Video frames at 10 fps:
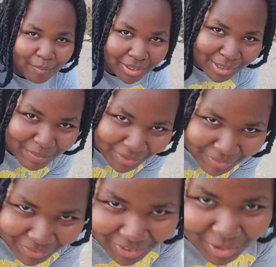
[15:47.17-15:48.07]
I'm about to
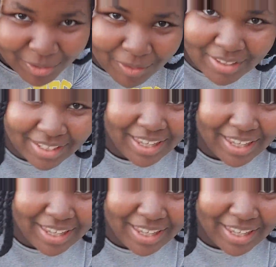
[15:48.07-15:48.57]
make Rengoku as a